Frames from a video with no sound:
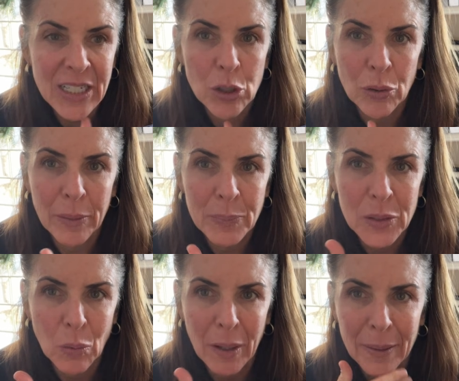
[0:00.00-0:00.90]
to
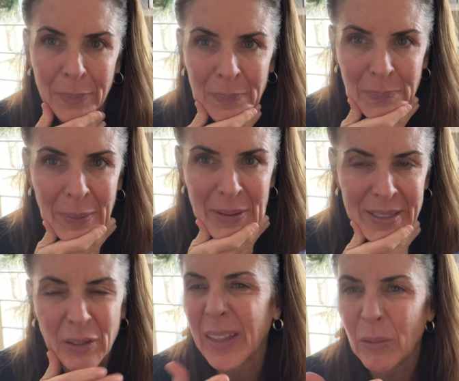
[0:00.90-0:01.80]
absorb, maybe
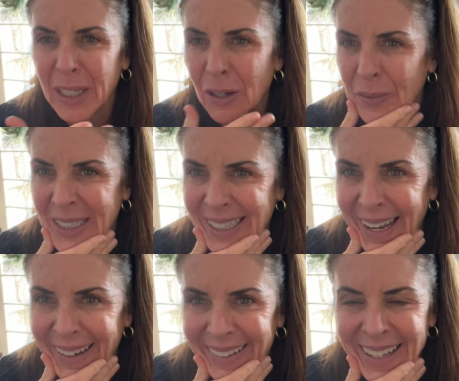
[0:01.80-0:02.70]
so they wouldn't go
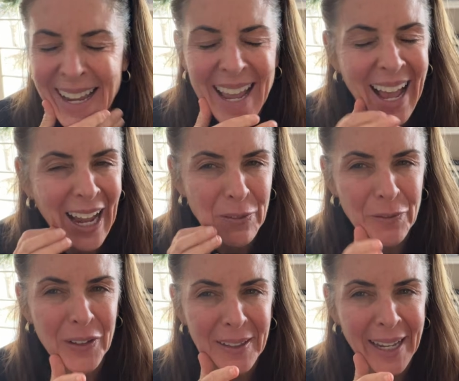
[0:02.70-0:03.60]
stale. I
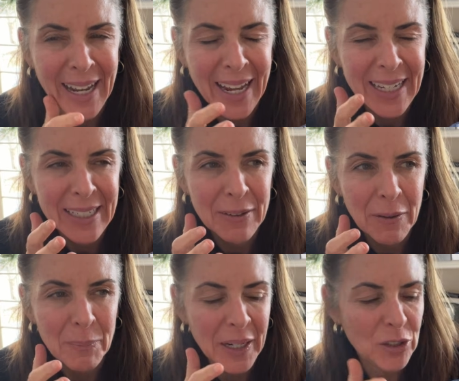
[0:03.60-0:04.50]
feel like I can
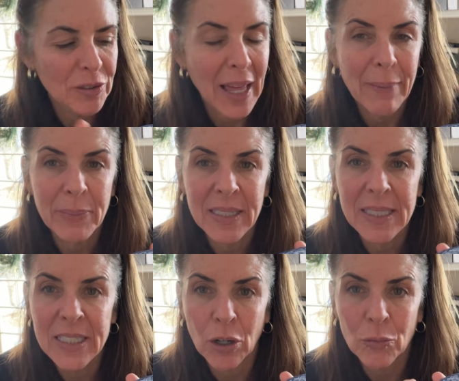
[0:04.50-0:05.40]
picture that, because
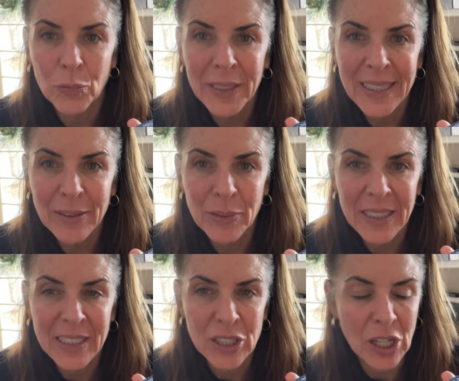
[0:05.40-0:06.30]
these are really,
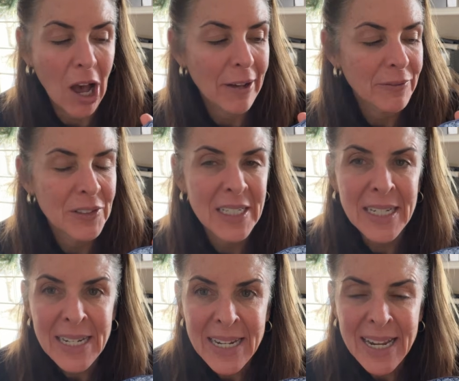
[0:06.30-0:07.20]
really soft
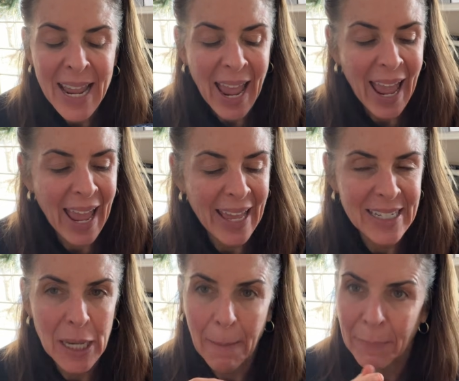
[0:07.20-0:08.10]

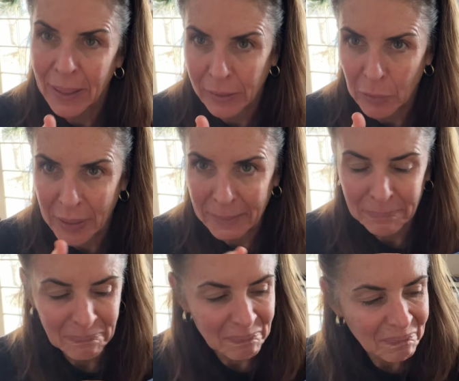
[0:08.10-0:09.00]
and pillowy.
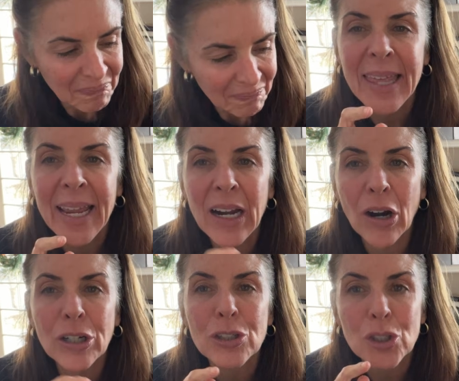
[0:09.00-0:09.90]
They
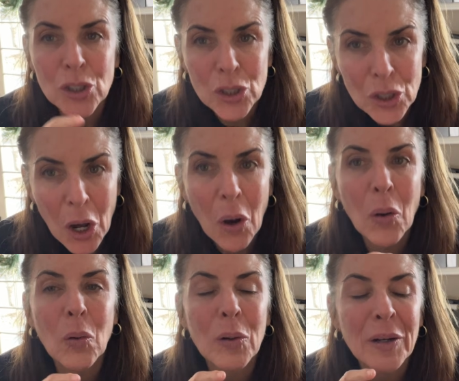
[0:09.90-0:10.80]
are so